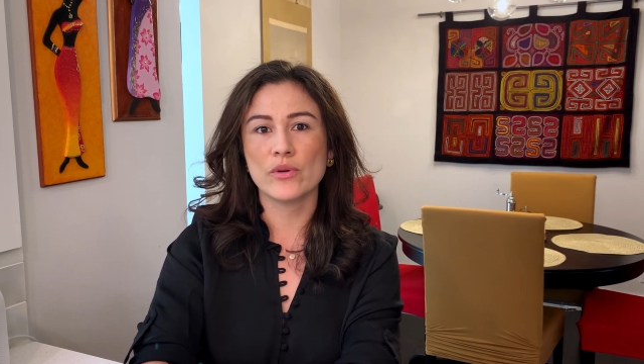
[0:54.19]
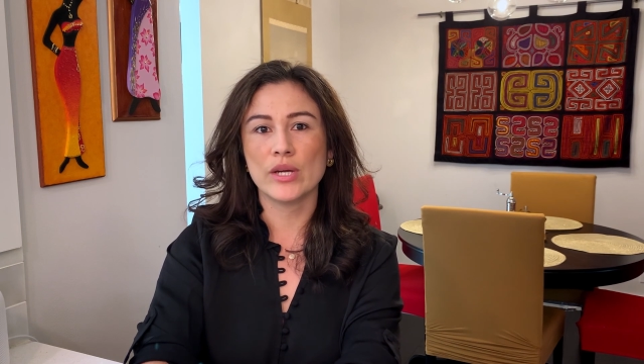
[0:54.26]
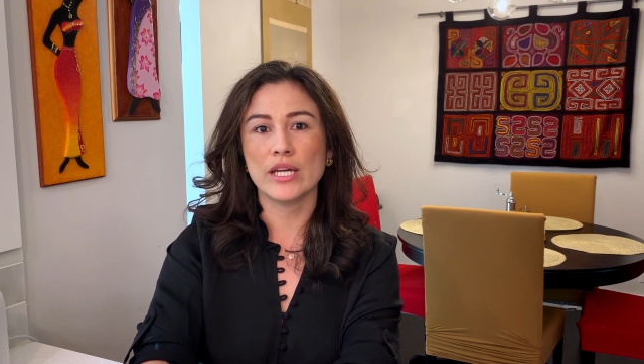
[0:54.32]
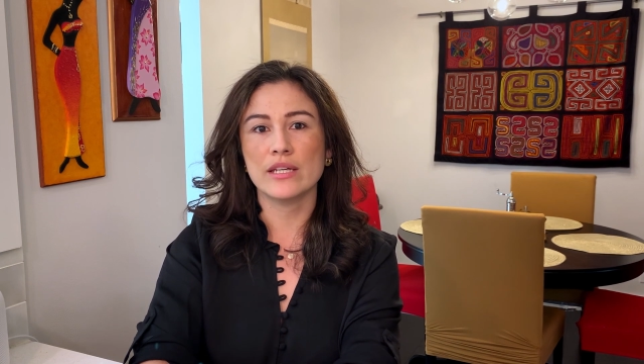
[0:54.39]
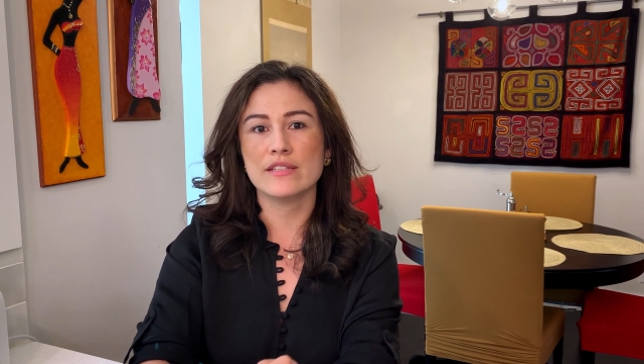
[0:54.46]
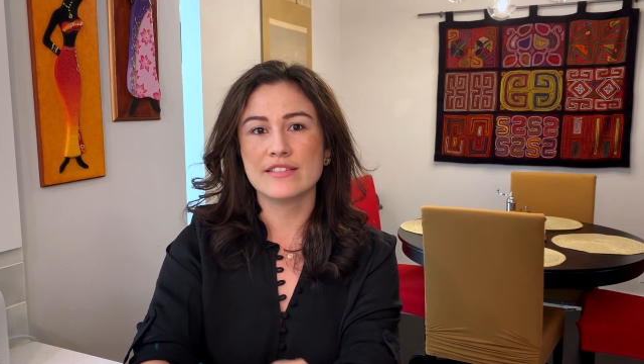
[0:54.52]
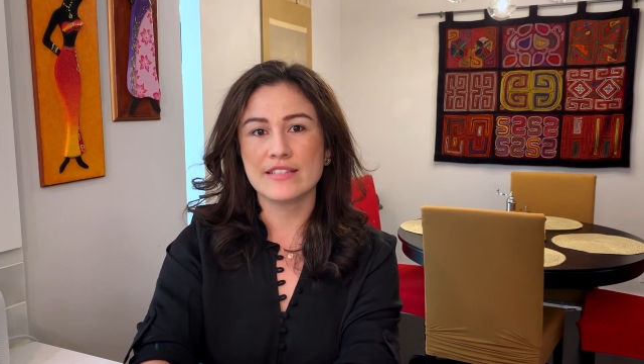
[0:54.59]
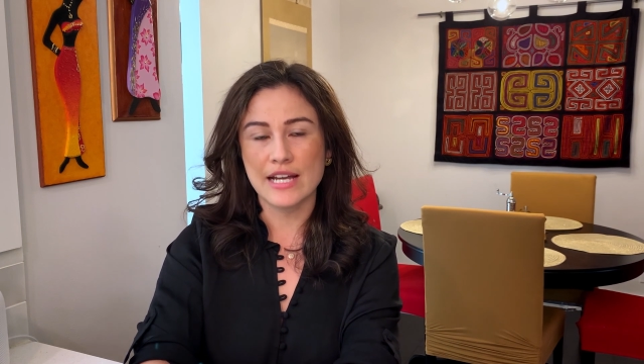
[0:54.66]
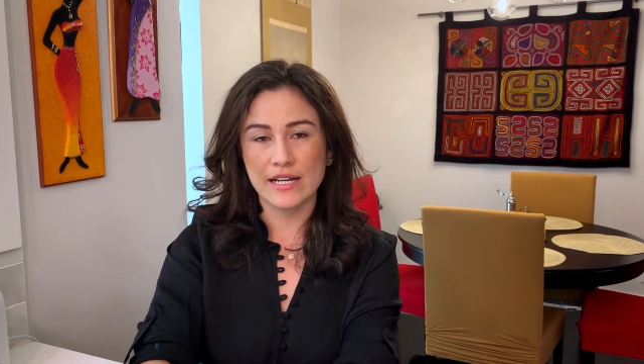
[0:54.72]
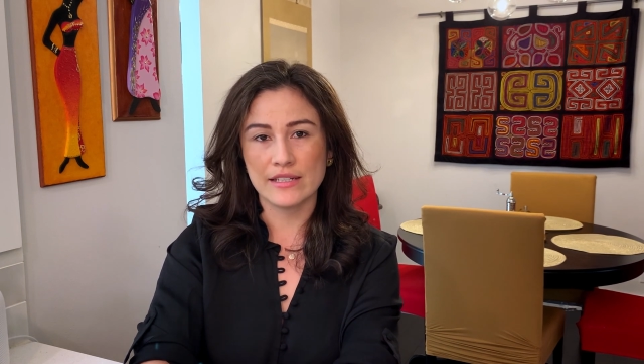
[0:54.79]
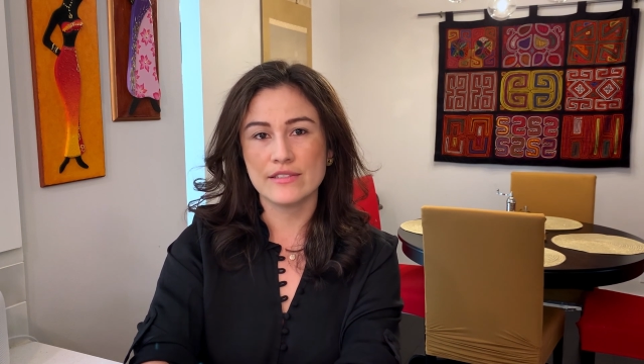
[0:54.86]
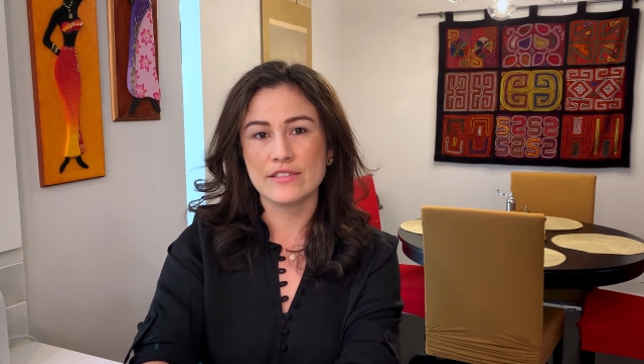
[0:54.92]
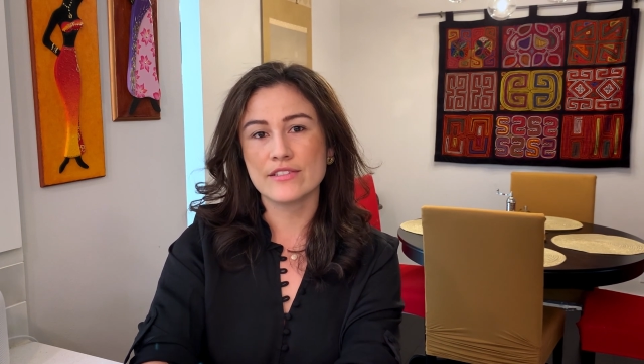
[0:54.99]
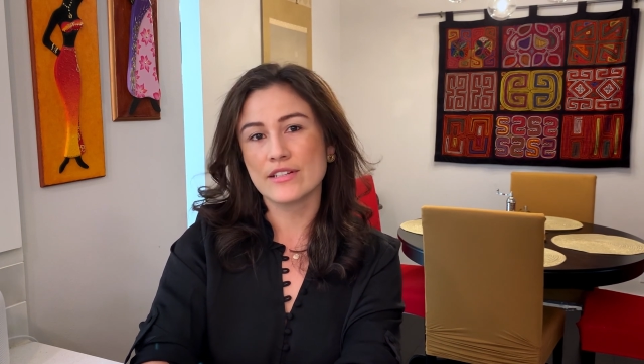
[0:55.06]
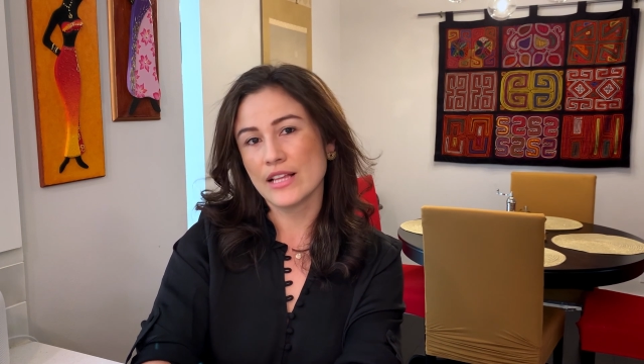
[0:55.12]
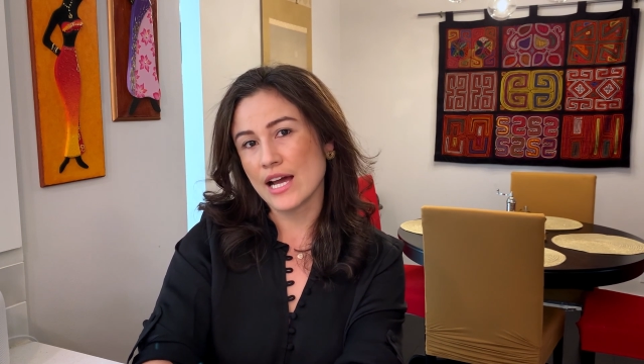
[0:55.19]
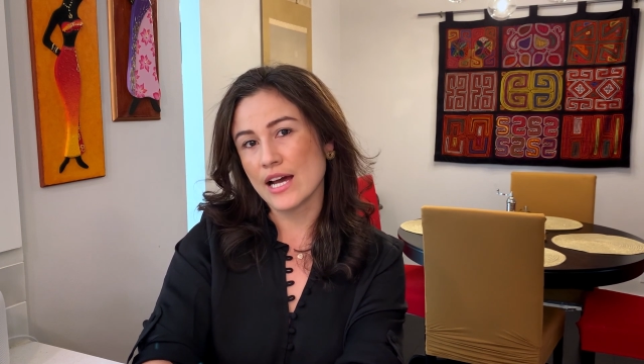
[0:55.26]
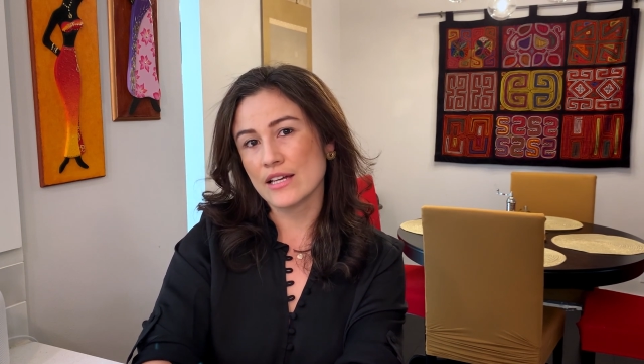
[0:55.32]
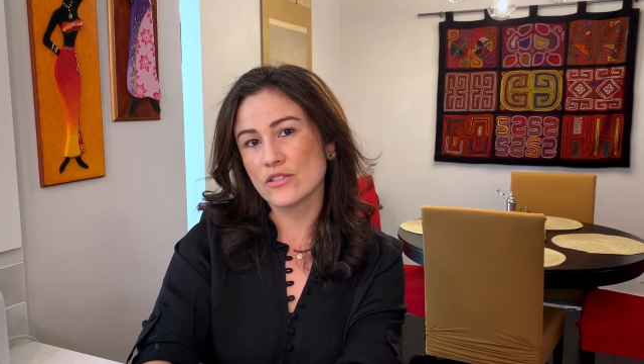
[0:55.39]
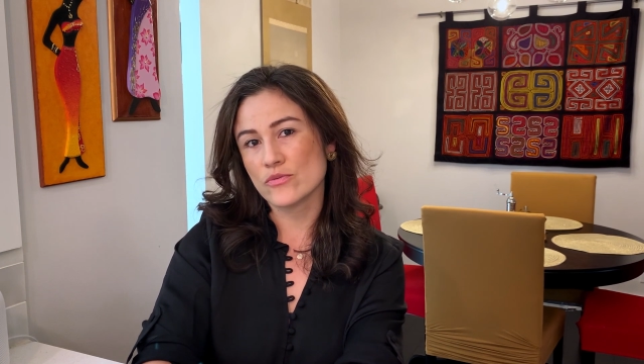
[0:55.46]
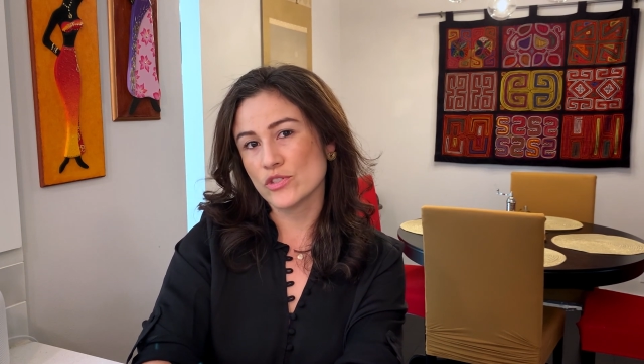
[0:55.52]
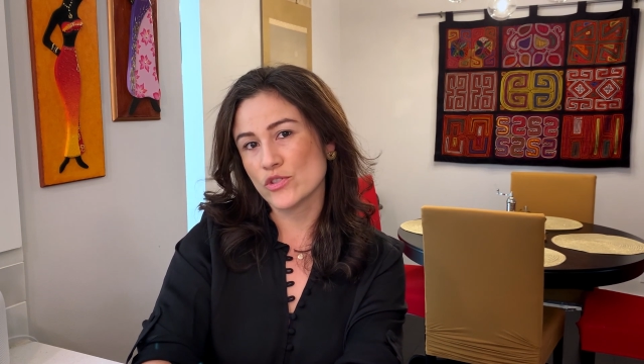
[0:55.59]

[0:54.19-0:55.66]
grade science class,